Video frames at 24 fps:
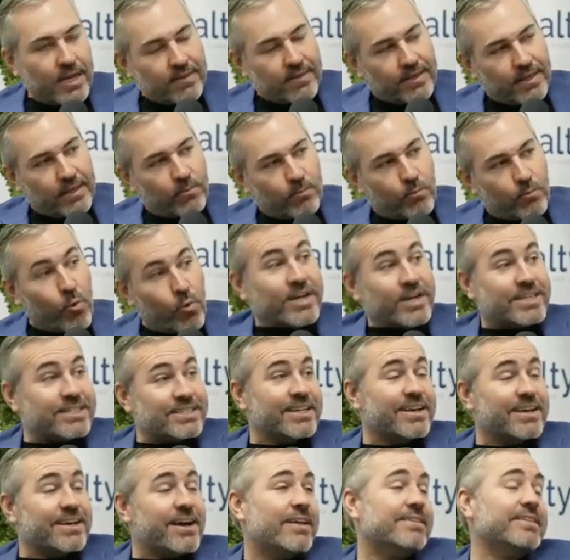And then what
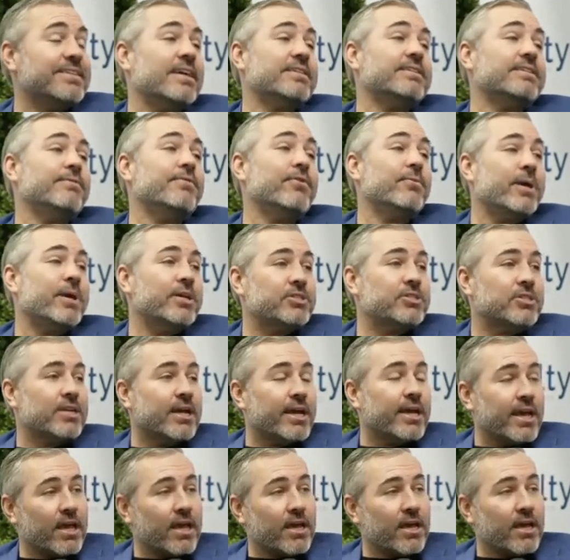is the contact
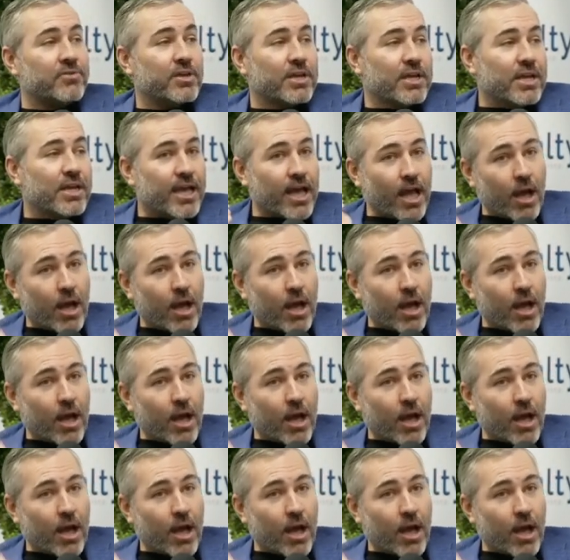information I have?